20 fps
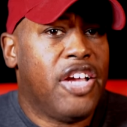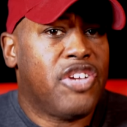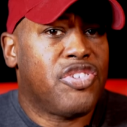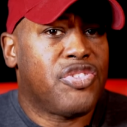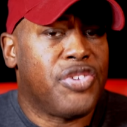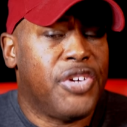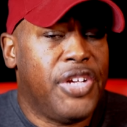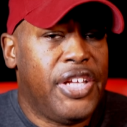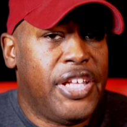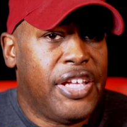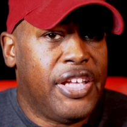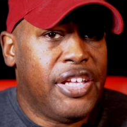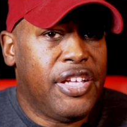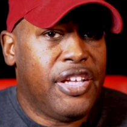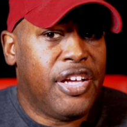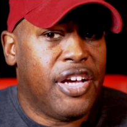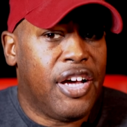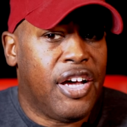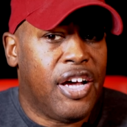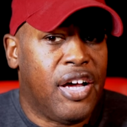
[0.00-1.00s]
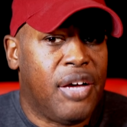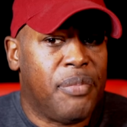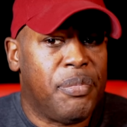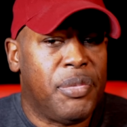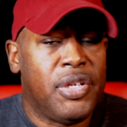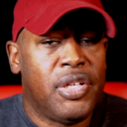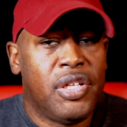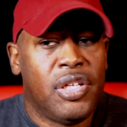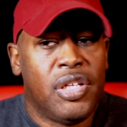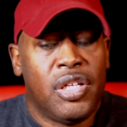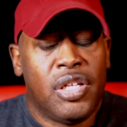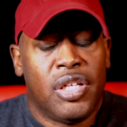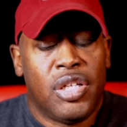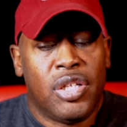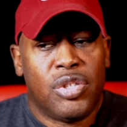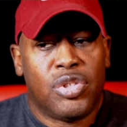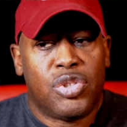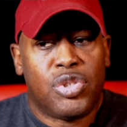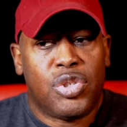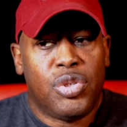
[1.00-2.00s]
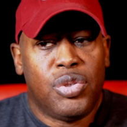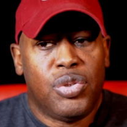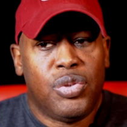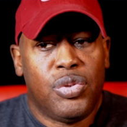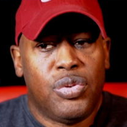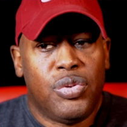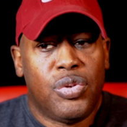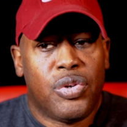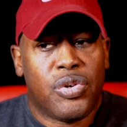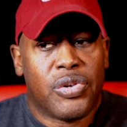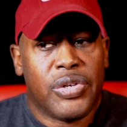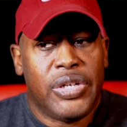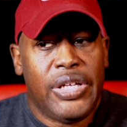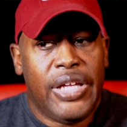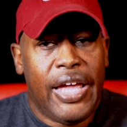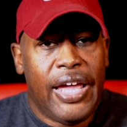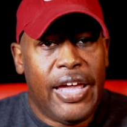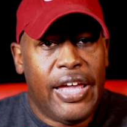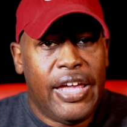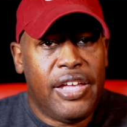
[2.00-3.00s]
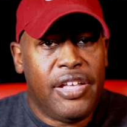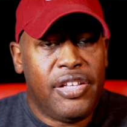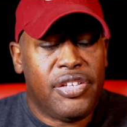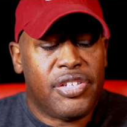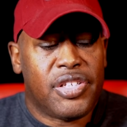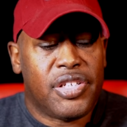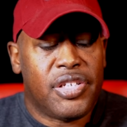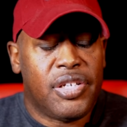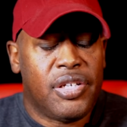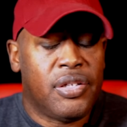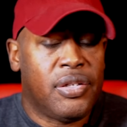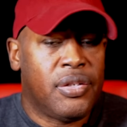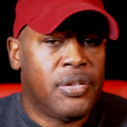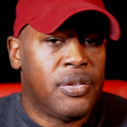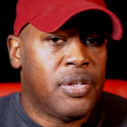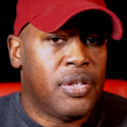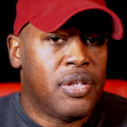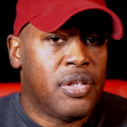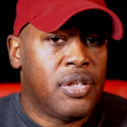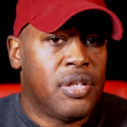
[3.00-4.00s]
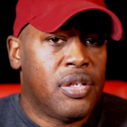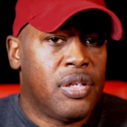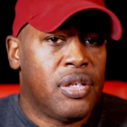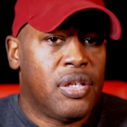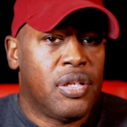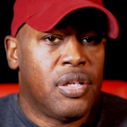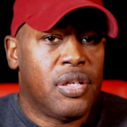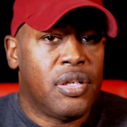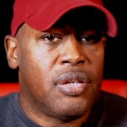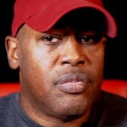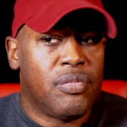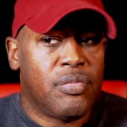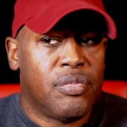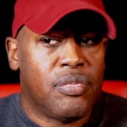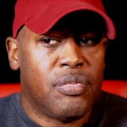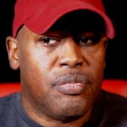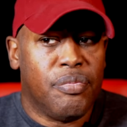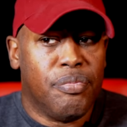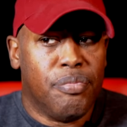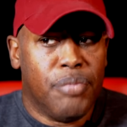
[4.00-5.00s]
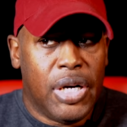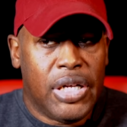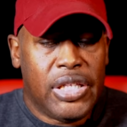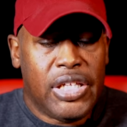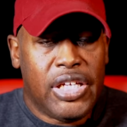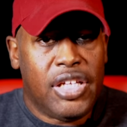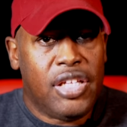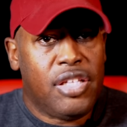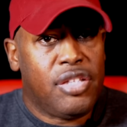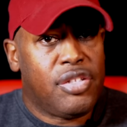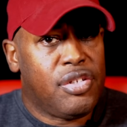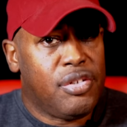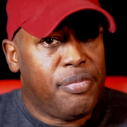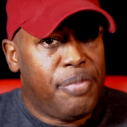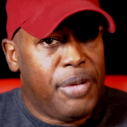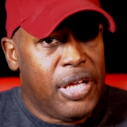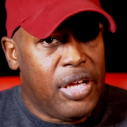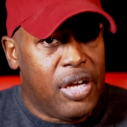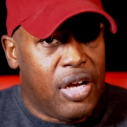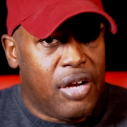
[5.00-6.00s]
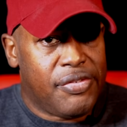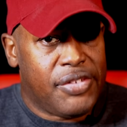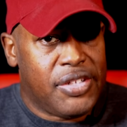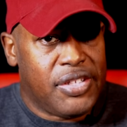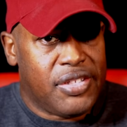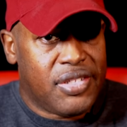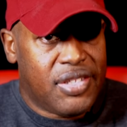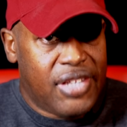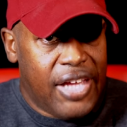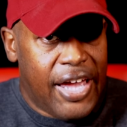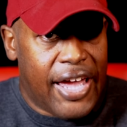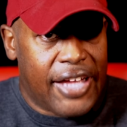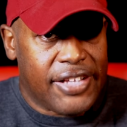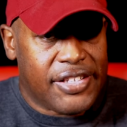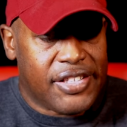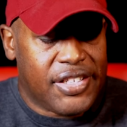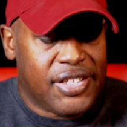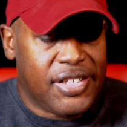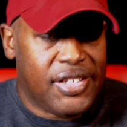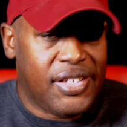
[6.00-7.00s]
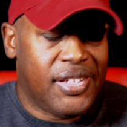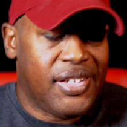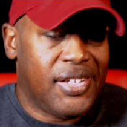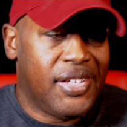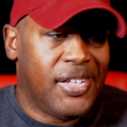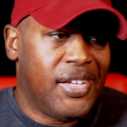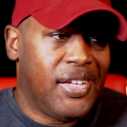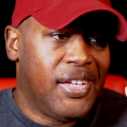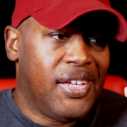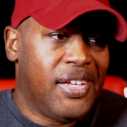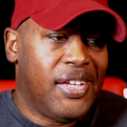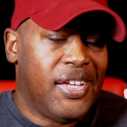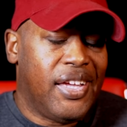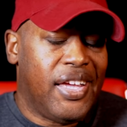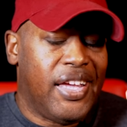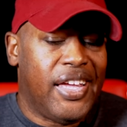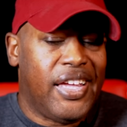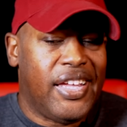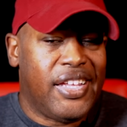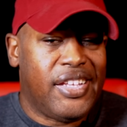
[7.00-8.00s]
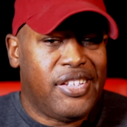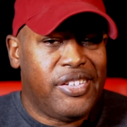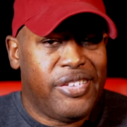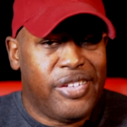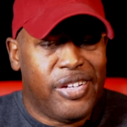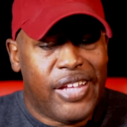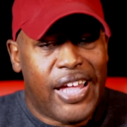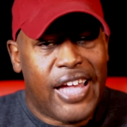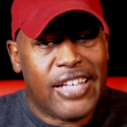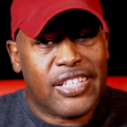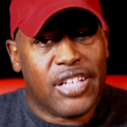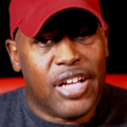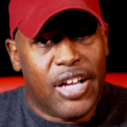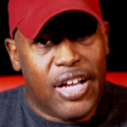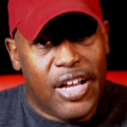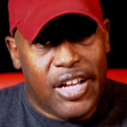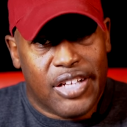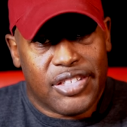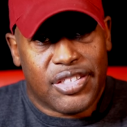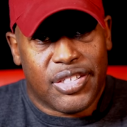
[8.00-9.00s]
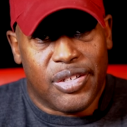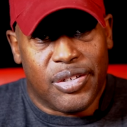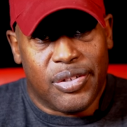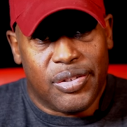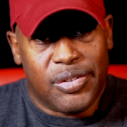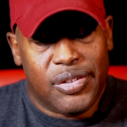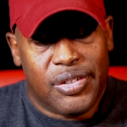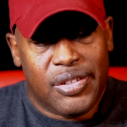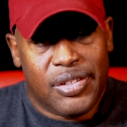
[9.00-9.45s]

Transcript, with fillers: extra income to create money to pay off this debt. And, you know, that's a hustle.